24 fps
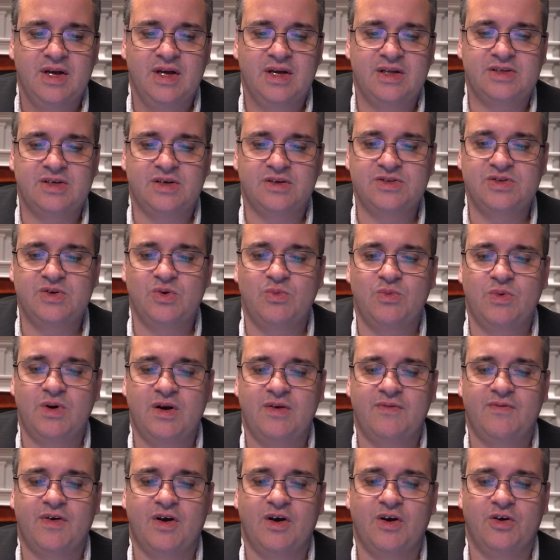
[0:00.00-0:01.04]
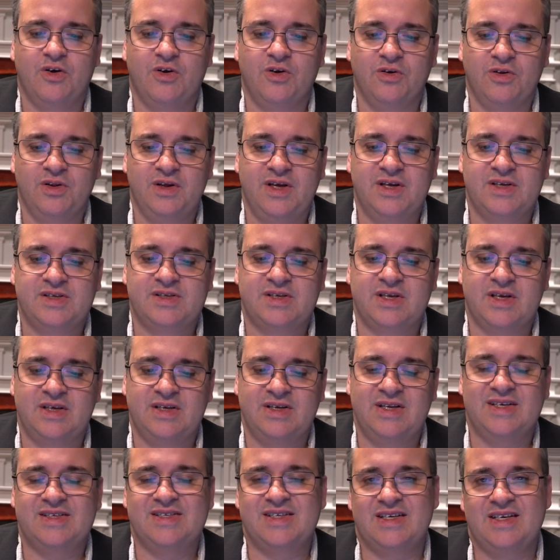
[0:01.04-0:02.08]
It's also one of our earliest
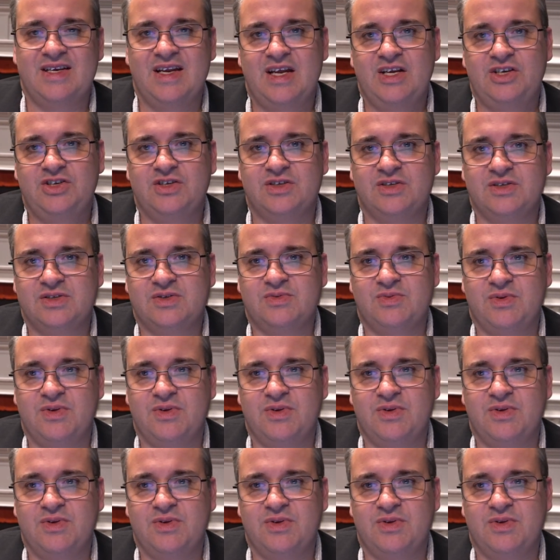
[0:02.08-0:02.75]
designations